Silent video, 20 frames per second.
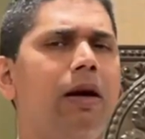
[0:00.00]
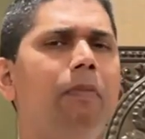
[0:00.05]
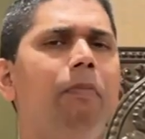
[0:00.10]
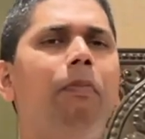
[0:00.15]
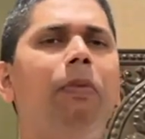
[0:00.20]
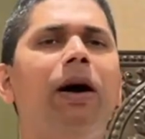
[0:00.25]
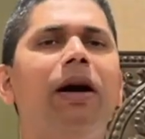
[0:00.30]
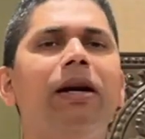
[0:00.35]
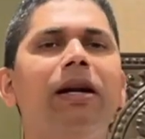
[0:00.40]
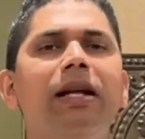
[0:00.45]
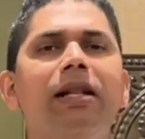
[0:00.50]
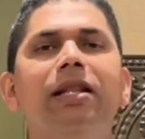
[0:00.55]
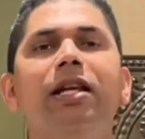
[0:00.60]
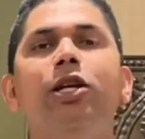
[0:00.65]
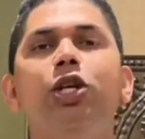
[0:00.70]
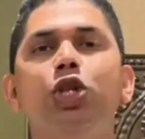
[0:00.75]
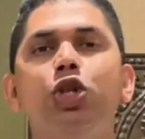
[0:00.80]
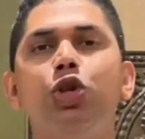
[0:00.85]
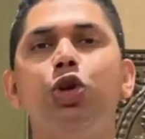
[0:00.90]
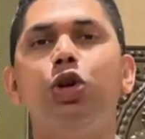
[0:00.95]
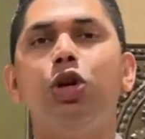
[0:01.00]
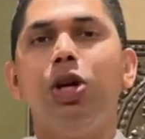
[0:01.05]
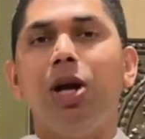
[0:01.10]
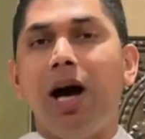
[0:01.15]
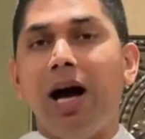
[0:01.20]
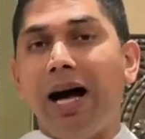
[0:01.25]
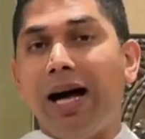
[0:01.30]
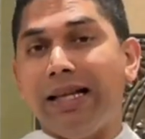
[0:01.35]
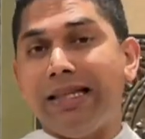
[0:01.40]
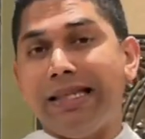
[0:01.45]
but they should
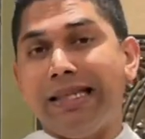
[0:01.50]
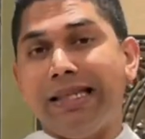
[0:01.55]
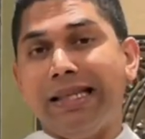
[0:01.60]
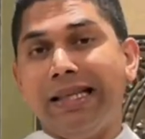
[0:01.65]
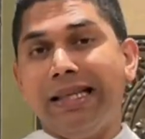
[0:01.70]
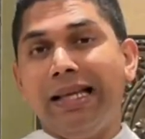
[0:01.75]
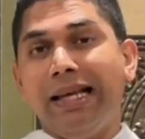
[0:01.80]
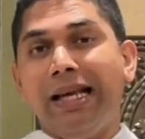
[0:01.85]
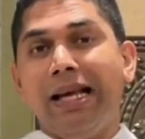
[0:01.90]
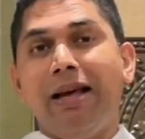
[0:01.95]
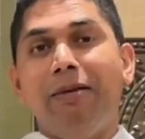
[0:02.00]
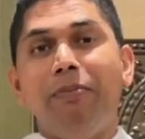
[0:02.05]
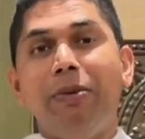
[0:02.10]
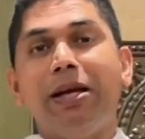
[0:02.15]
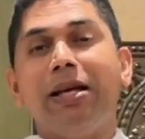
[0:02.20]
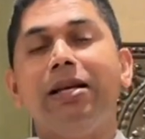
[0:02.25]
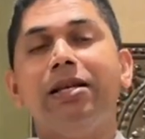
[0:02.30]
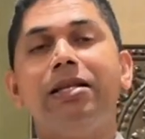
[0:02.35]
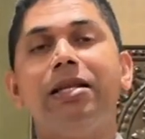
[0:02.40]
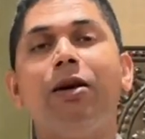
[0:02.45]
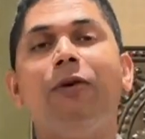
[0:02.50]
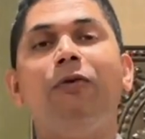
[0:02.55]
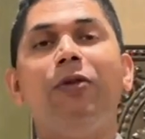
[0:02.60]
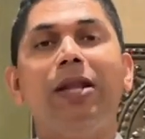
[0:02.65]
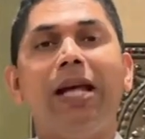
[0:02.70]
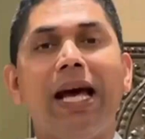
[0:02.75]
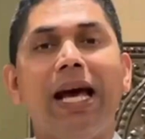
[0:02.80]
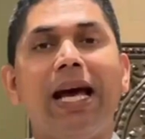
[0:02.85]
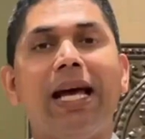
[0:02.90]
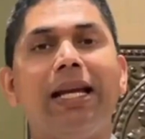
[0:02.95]
not, because of
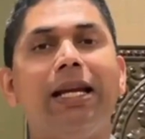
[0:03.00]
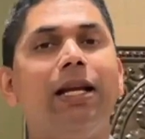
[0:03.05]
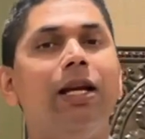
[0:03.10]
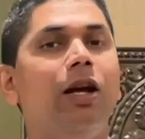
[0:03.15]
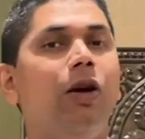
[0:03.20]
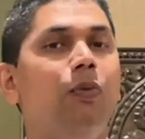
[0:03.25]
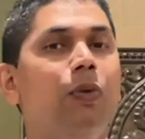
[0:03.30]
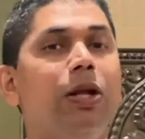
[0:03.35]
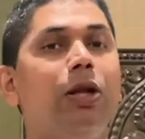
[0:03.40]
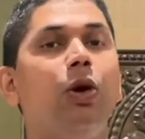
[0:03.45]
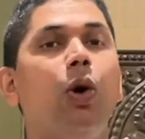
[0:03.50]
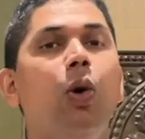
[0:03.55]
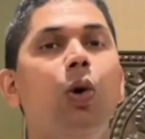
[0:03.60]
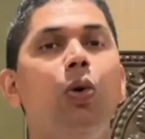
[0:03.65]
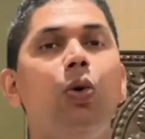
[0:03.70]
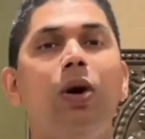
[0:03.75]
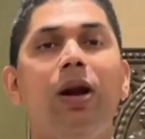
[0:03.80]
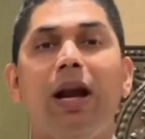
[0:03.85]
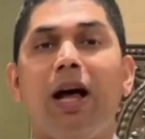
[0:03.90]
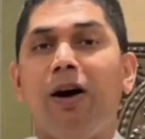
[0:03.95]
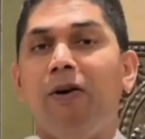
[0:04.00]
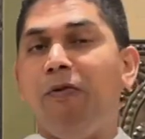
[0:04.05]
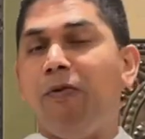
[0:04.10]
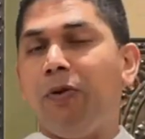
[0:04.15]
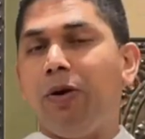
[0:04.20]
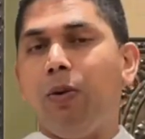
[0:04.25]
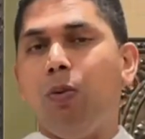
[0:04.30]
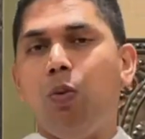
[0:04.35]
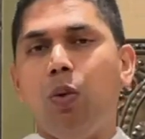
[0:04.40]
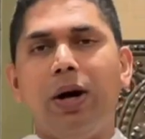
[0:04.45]
that, withhold love
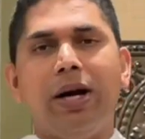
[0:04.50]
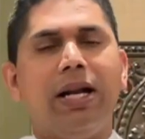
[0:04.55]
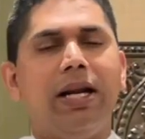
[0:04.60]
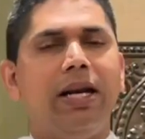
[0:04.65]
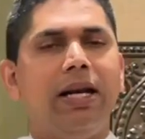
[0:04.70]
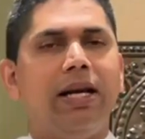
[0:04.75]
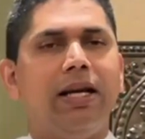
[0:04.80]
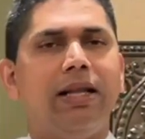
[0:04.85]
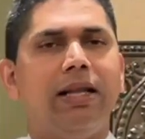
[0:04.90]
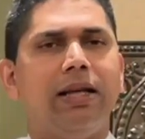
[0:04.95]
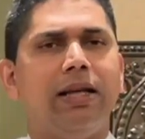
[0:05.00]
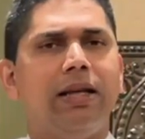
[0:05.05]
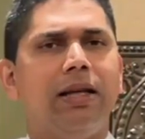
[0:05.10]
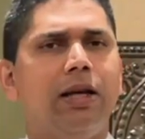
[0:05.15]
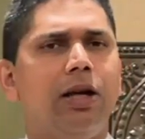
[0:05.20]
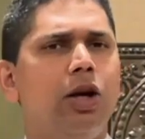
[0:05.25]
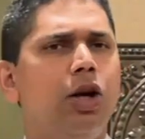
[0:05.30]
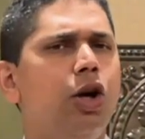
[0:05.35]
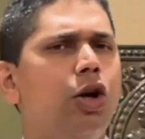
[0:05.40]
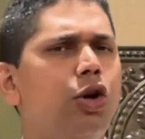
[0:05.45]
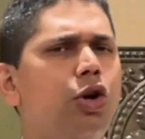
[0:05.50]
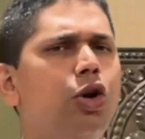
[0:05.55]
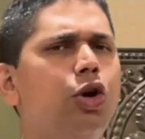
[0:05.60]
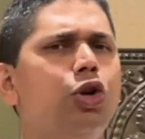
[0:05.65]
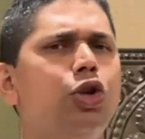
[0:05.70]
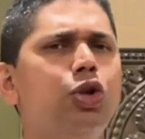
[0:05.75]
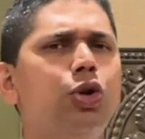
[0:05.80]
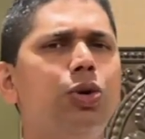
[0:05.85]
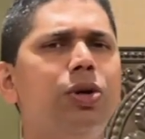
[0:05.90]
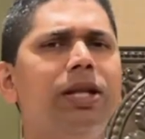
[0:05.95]
from one another. Nor
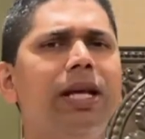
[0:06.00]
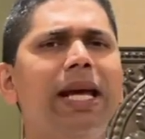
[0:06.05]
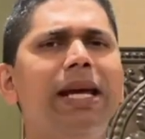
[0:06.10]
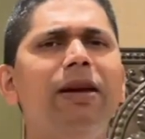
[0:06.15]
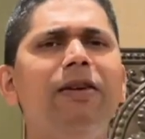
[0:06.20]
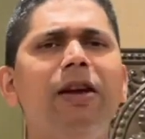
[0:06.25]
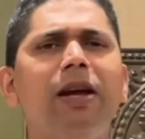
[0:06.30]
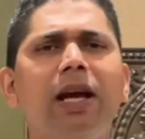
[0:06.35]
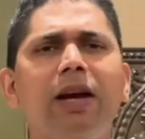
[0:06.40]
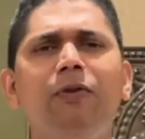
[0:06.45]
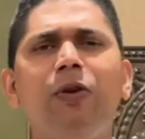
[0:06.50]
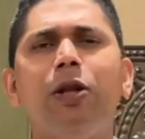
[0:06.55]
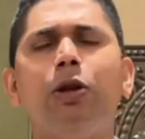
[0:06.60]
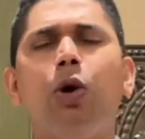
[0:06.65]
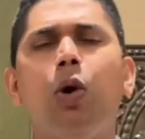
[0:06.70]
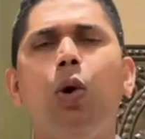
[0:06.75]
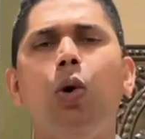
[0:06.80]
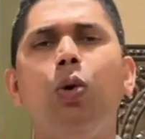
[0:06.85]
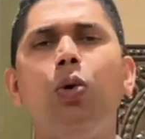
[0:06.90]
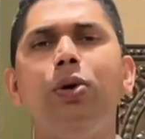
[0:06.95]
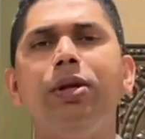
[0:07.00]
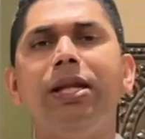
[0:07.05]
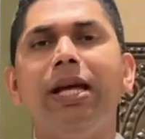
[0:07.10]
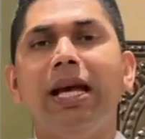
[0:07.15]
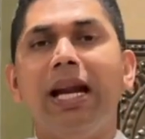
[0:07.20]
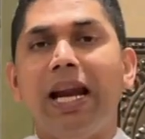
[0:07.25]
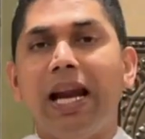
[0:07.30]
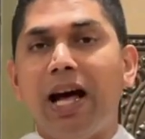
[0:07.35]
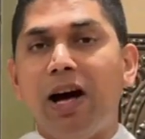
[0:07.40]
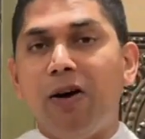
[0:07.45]
should they withhold their
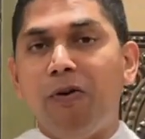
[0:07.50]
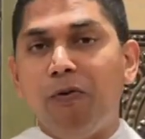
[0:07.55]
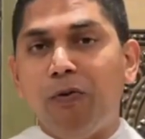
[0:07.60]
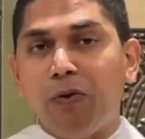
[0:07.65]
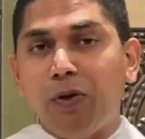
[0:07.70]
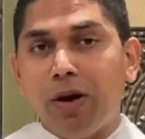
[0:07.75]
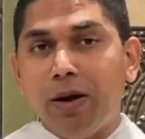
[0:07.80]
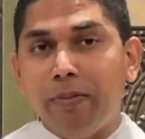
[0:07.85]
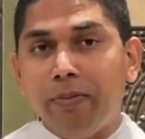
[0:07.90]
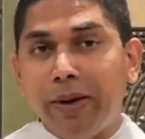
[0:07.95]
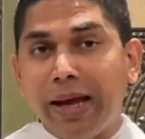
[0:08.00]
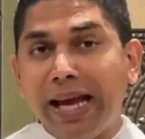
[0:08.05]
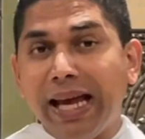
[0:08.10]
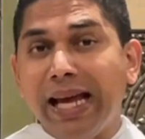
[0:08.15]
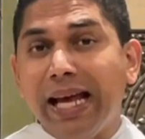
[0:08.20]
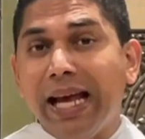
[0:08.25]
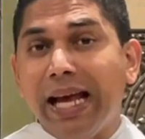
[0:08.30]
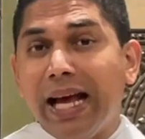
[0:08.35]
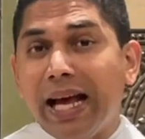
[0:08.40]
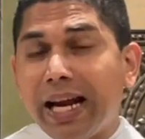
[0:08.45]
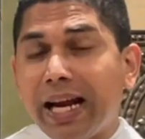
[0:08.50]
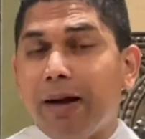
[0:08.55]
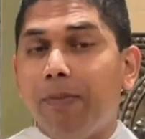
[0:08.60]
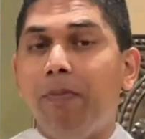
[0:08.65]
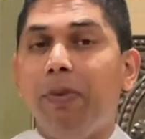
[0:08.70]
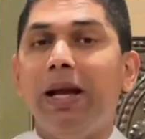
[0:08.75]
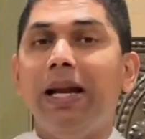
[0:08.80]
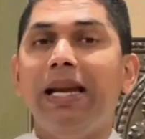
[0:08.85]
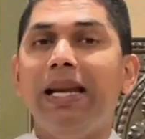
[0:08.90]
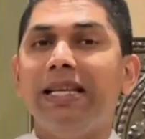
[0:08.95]
love from a
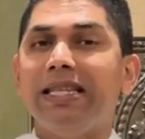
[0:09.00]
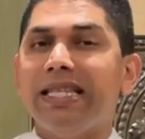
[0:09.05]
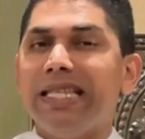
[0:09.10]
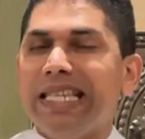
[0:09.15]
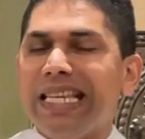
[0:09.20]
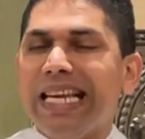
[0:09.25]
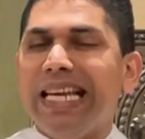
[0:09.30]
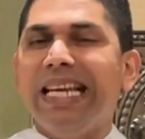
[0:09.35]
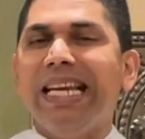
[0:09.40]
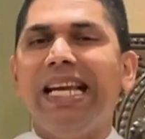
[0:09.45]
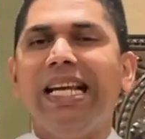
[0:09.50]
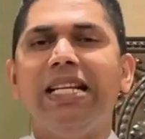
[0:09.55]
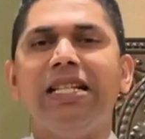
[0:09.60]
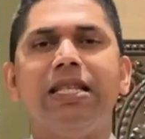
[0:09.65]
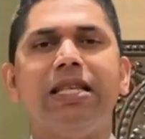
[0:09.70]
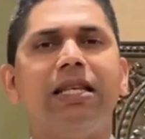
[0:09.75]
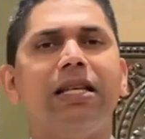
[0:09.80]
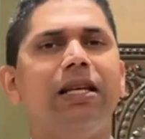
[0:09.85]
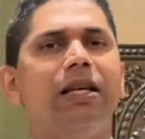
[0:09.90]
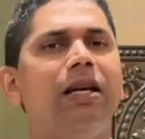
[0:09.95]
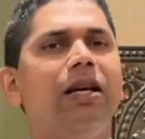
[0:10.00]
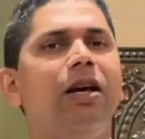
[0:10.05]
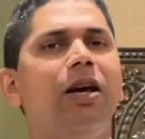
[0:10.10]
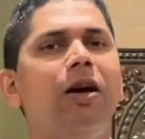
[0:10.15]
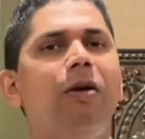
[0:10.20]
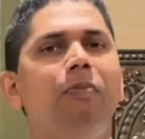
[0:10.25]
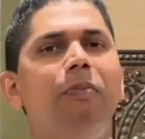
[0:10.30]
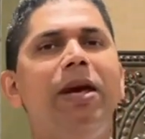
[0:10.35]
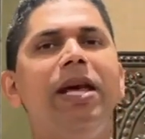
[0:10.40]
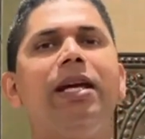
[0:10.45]
rebellious teenager
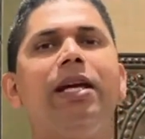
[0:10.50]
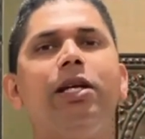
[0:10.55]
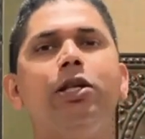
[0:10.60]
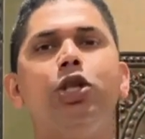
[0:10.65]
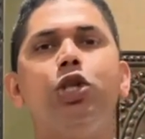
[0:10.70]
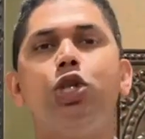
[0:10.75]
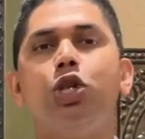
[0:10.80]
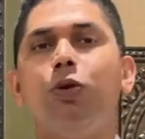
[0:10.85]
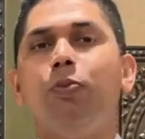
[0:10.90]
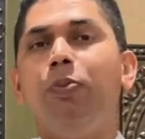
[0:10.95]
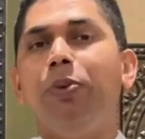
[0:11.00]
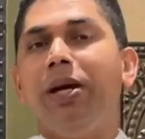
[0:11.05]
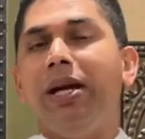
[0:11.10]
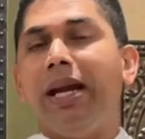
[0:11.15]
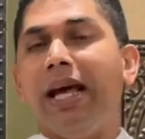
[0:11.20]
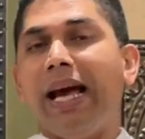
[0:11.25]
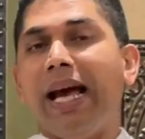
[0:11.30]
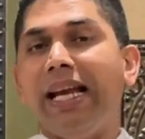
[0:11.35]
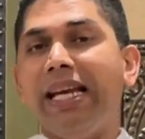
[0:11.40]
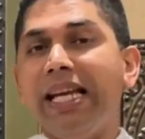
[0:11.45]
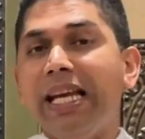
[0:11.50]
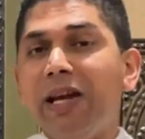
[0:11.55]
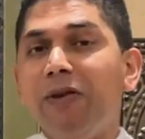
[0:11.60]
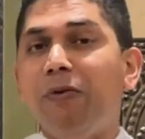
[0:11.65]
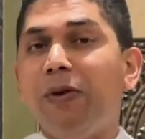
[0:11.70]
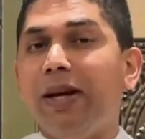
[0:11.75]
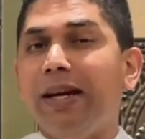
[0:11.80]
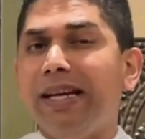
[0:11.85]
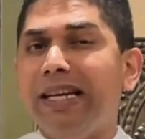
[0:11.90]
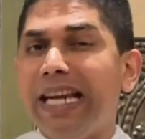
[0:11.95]
making stupid and
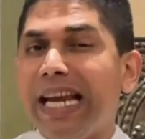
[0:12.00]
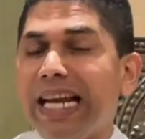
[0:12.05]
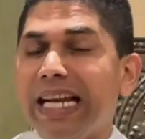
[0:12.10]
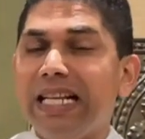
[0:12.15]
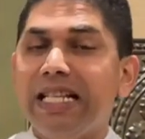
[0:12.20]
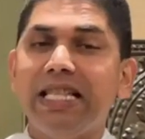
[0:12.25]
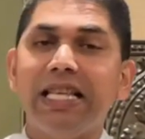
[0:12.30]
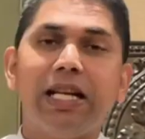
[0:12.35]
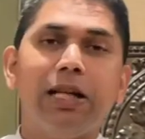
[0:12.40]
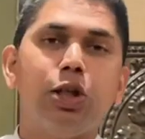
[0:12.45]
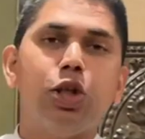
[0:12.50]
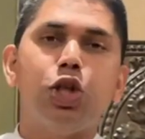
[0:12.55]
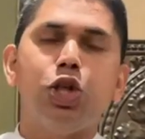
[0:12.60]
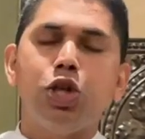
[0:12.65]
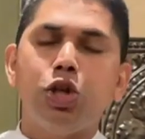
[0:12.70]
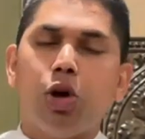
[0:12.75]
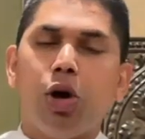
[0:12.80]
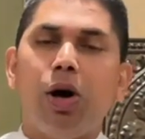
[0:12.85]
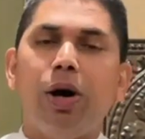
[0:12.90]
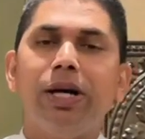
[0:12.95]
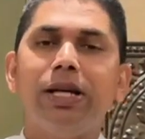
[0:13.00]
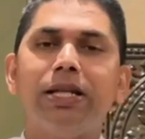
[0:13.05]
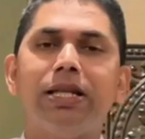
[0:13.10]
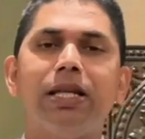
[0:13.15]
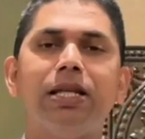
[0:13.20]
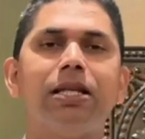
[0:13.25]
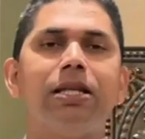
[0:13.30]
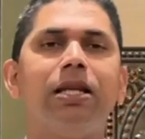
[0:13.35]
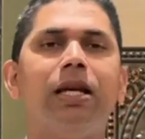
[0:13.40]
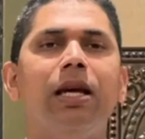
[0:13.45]
even dangerous
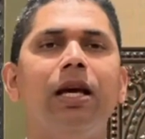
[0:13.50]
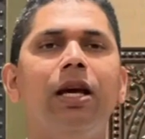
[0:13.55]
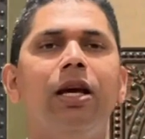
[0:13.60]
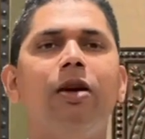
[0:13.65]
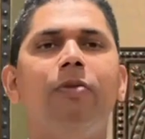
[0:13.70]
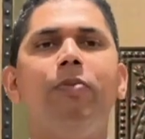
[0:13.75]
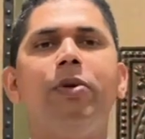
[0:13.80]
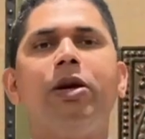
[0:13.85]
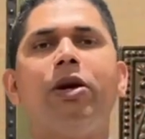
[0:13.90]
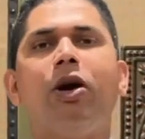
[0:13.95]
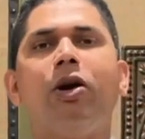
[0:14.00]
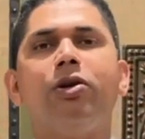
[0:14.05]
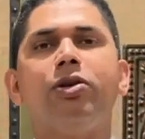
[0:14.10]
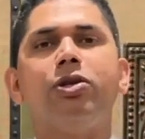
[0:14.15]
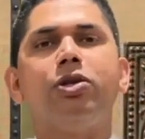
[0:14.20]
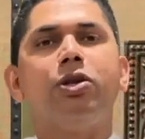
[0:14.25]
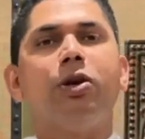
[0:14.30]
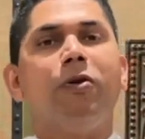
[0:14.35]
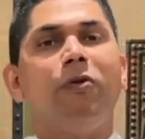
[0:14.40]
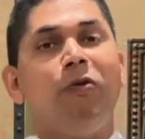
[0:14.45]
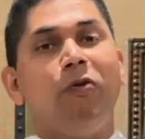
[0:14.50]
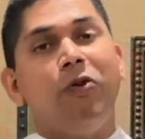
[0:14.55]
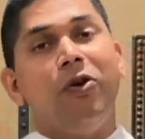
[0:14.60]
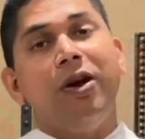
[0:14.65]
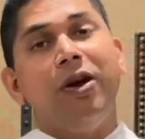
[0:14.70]
choices because of